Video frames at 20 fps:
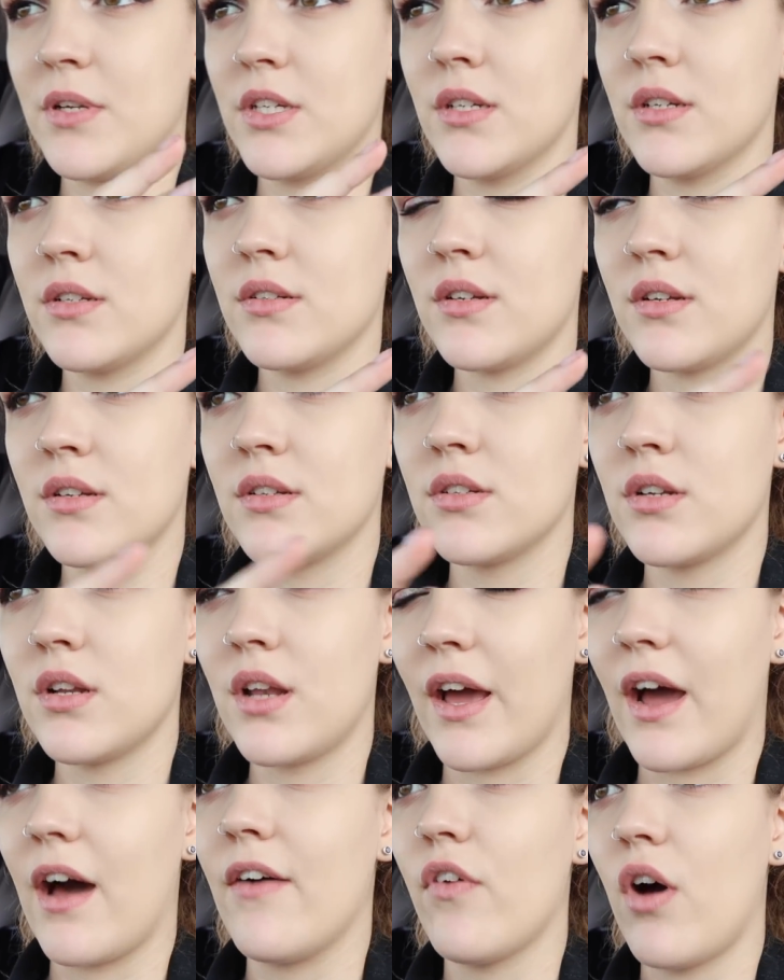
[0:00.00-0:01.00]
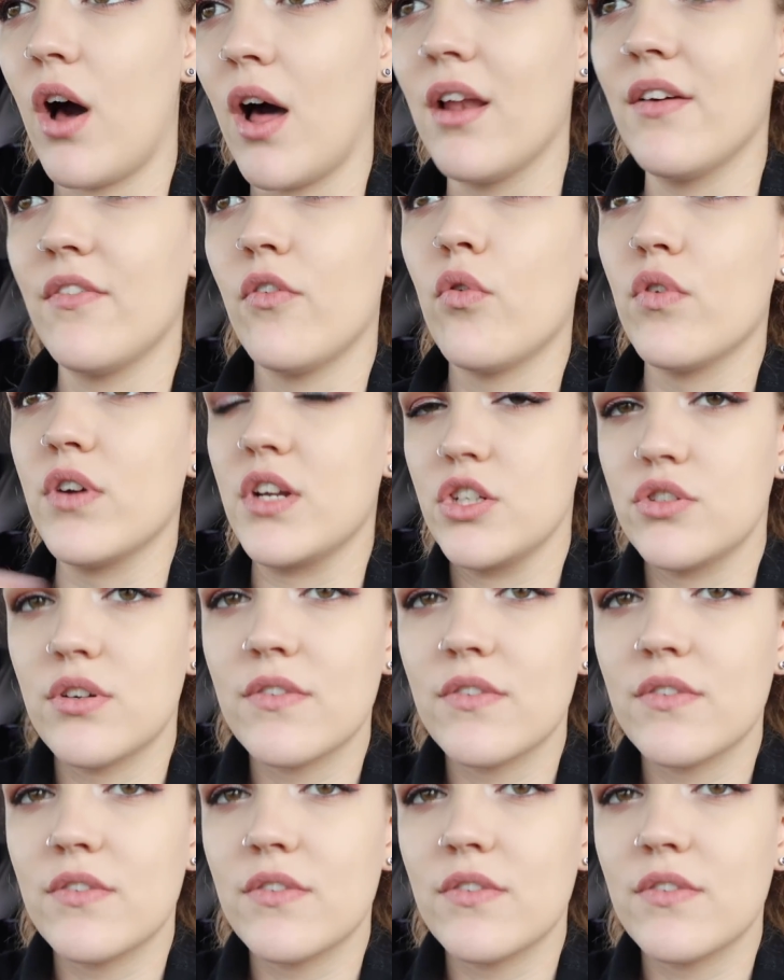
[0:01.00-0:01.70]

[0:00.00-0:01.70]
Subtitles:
been like, I'll have already